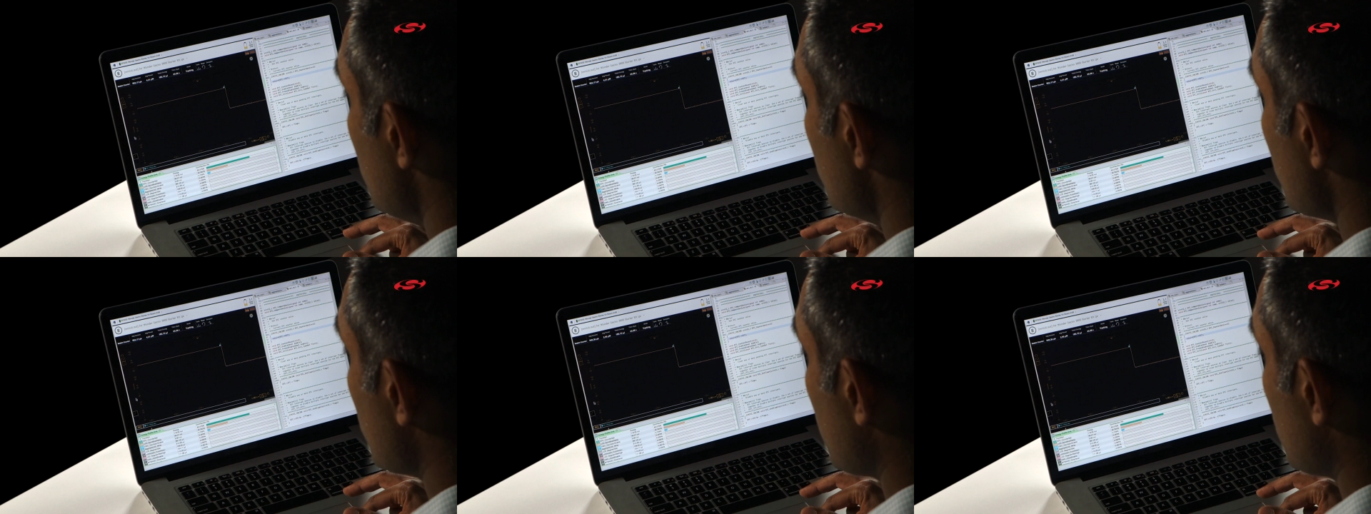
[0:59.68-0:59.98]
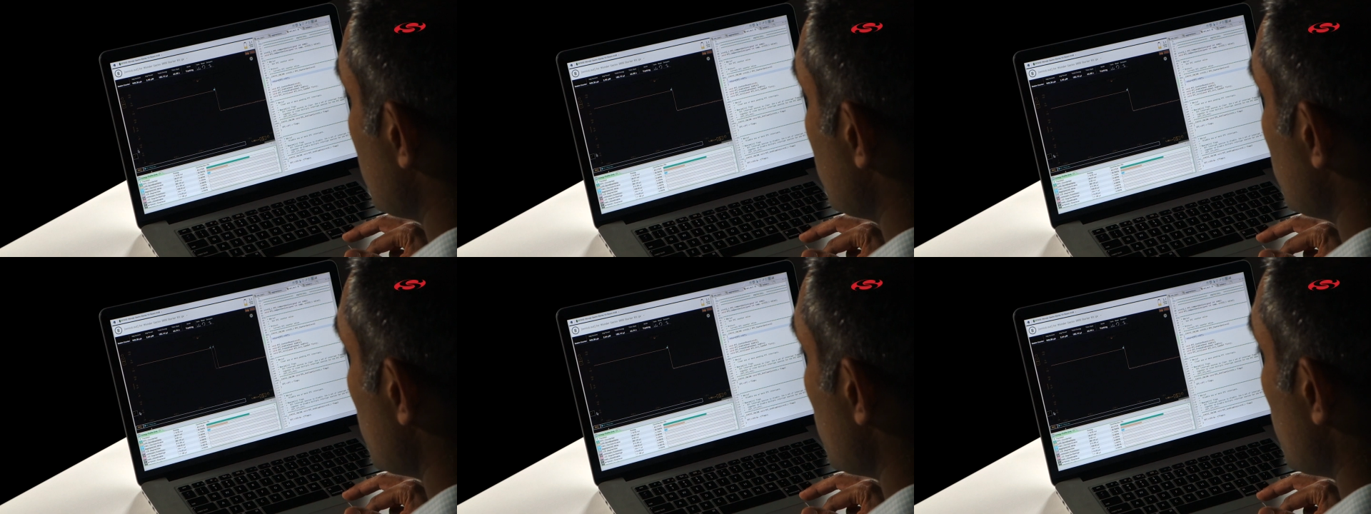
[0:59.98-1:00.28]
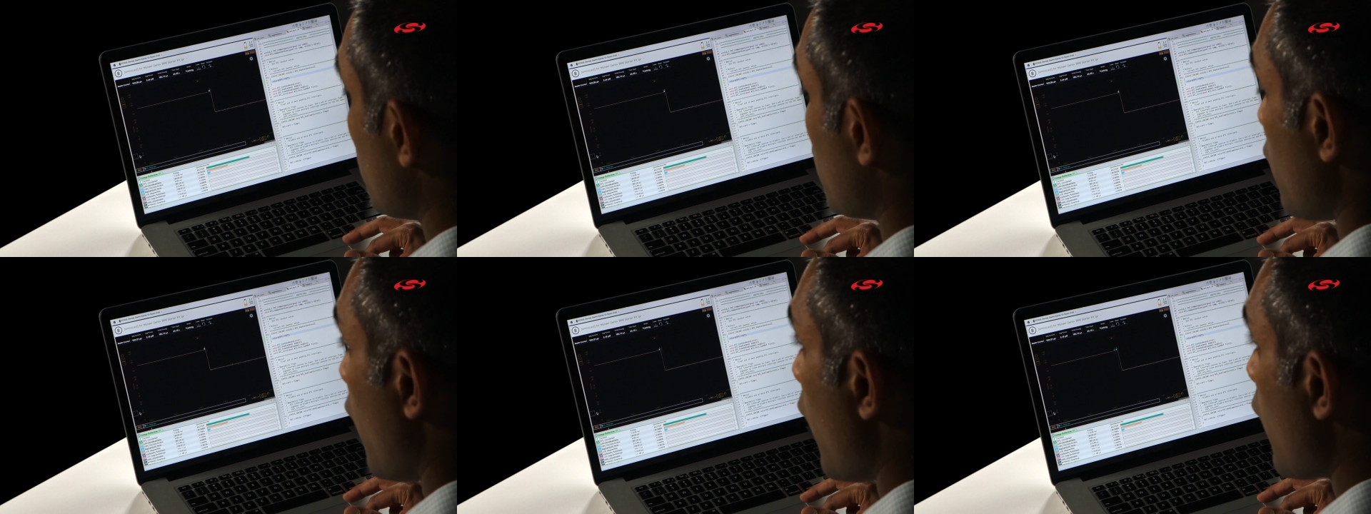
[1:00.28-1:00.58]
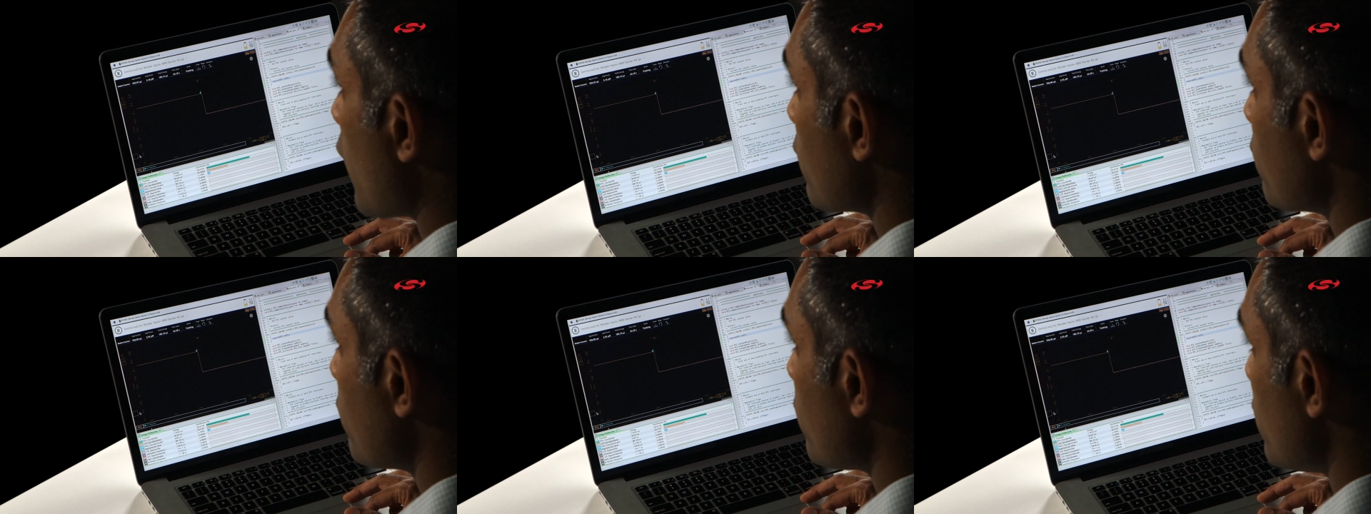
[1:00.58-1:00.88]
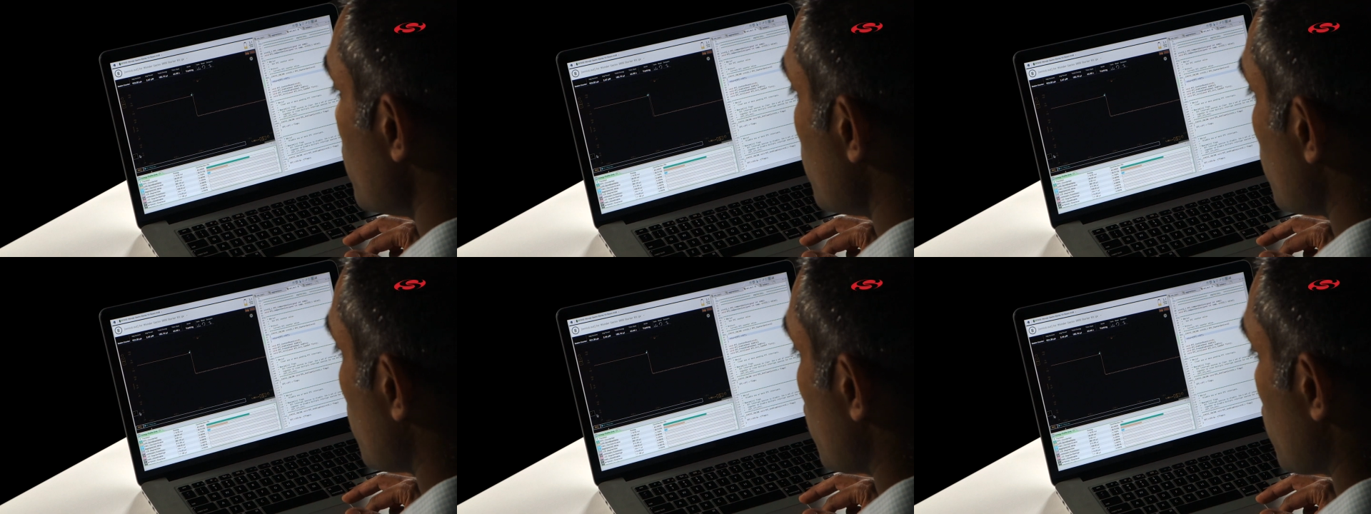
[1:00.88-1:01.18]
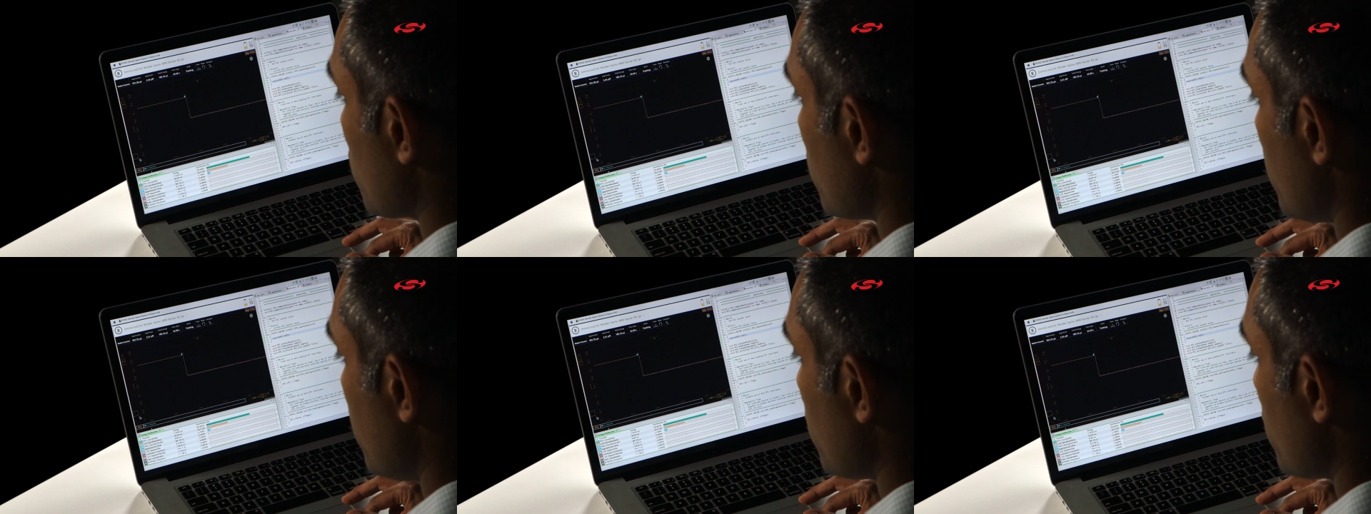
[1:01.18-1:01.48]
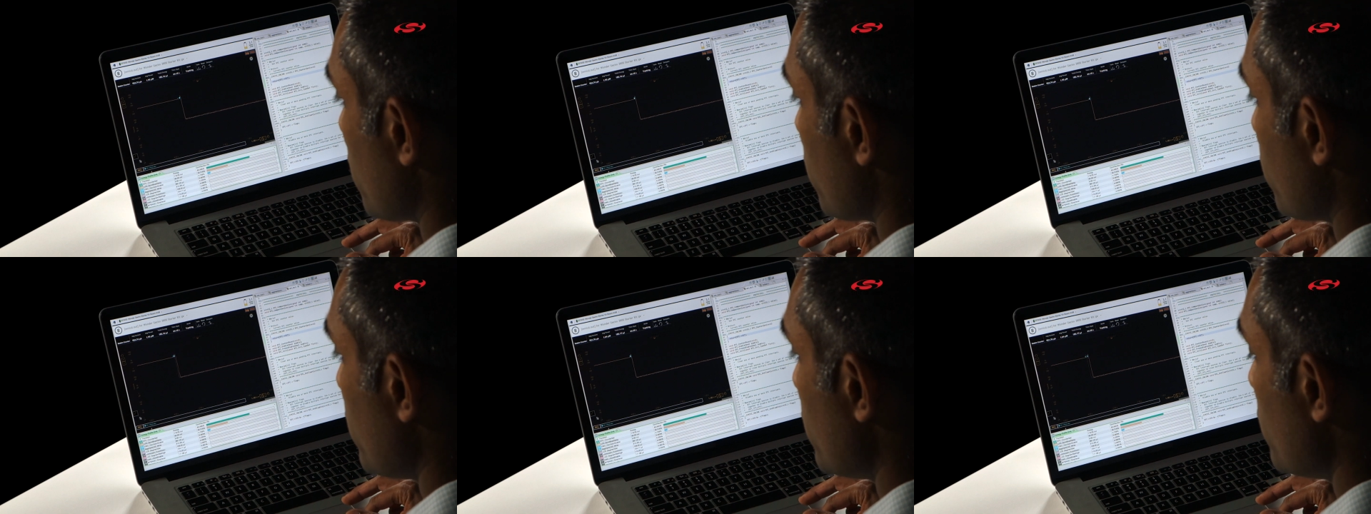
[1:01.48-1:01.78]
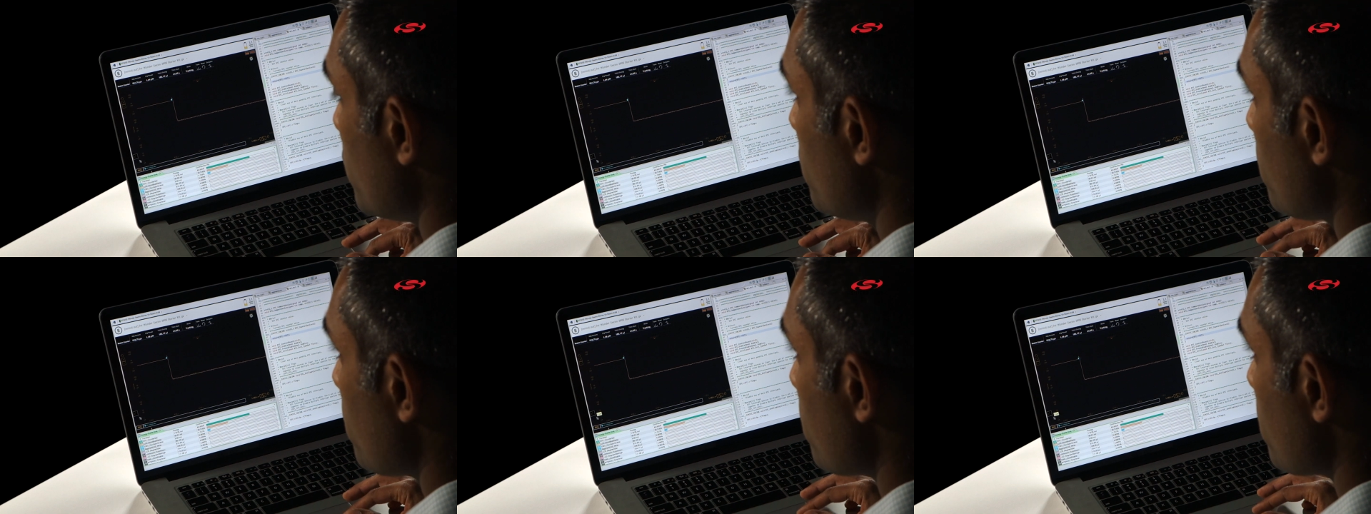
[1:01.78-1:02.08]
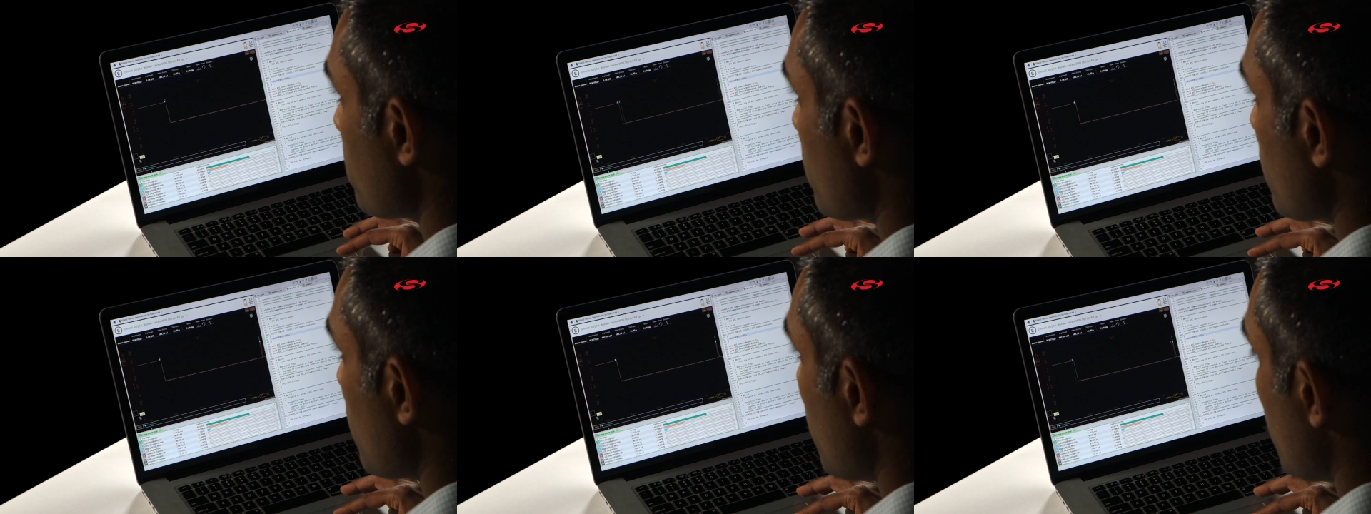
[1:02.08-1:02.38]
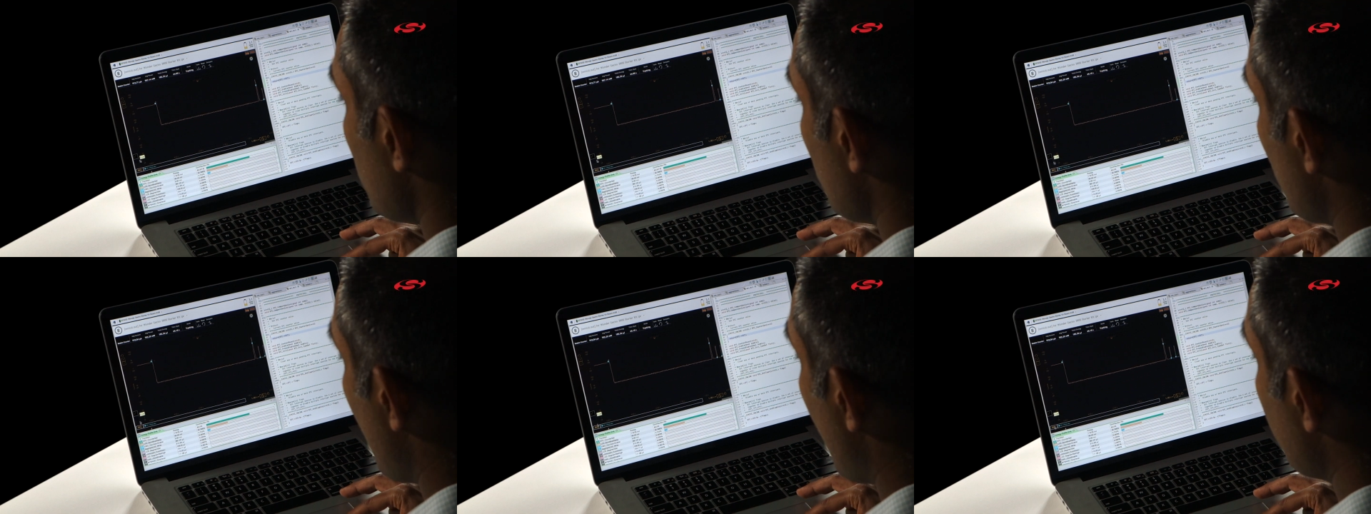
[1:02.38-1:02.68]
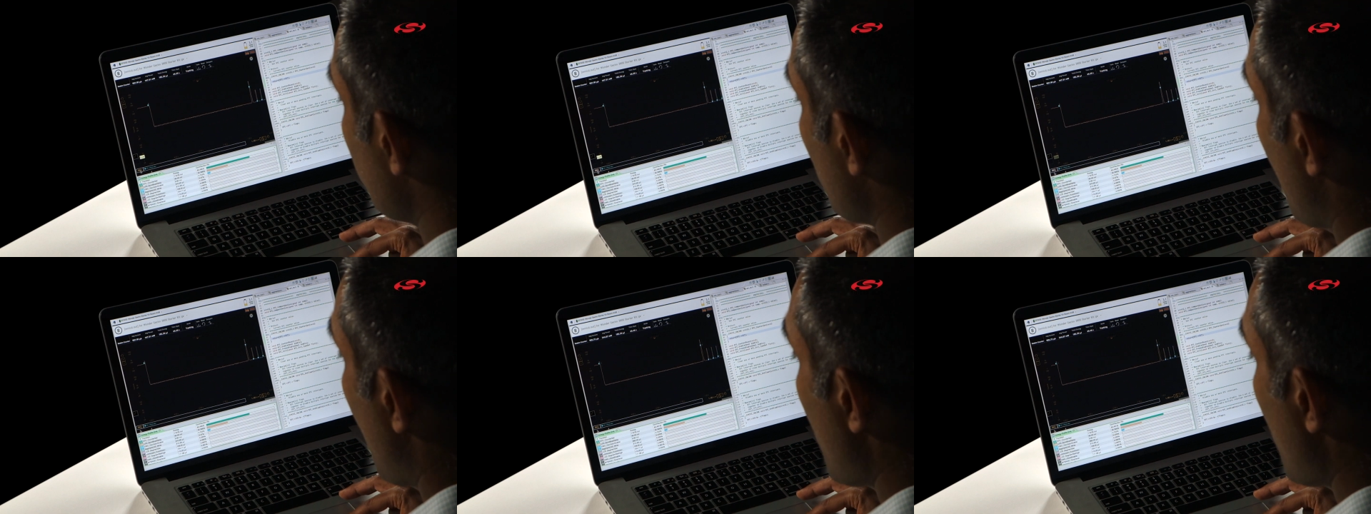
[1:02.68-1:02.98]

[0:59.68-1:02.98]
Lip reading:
No face is visible, so there are no lips to read.